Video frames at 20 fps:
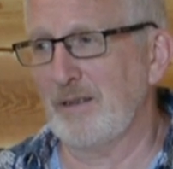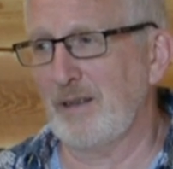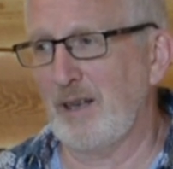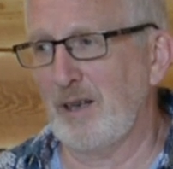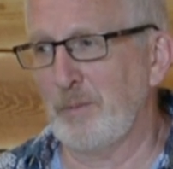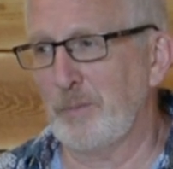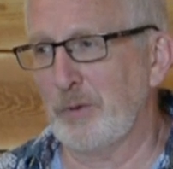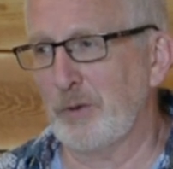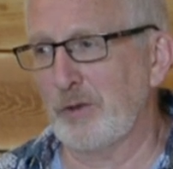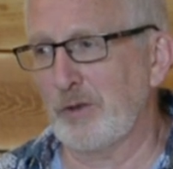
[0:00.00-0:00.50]

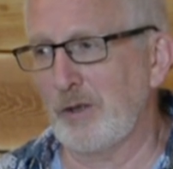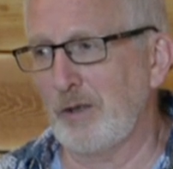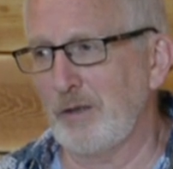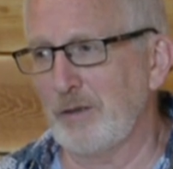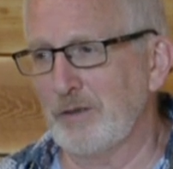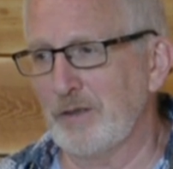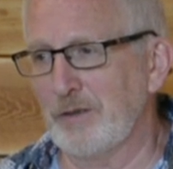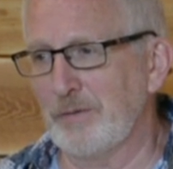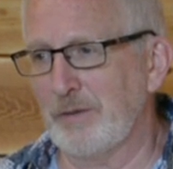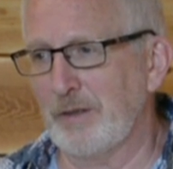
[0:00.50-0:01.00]
Alberta
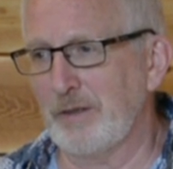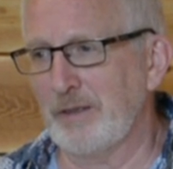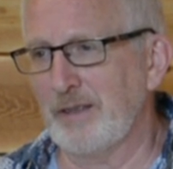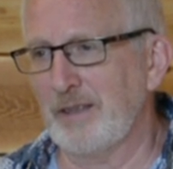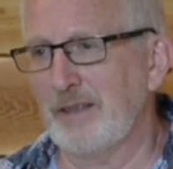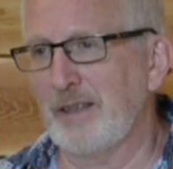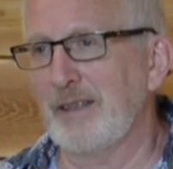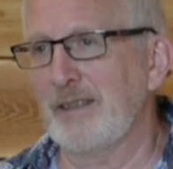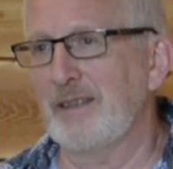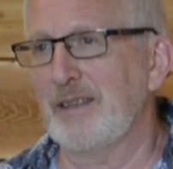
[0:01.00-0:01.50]
College of Art in
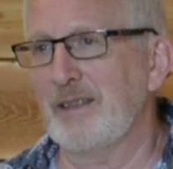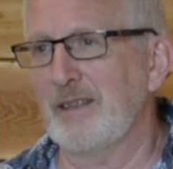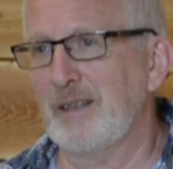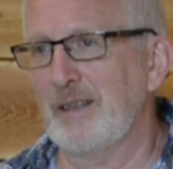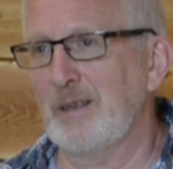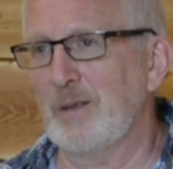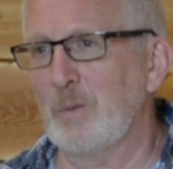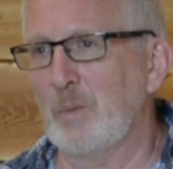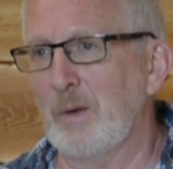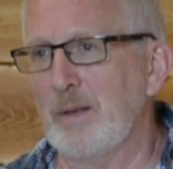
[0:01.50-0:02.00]

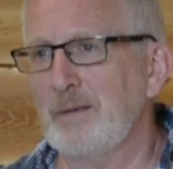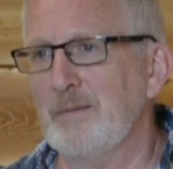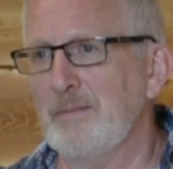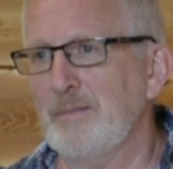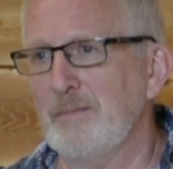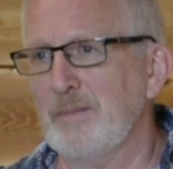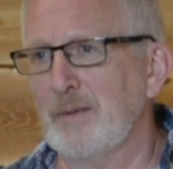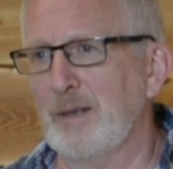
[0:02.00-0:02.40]
1991.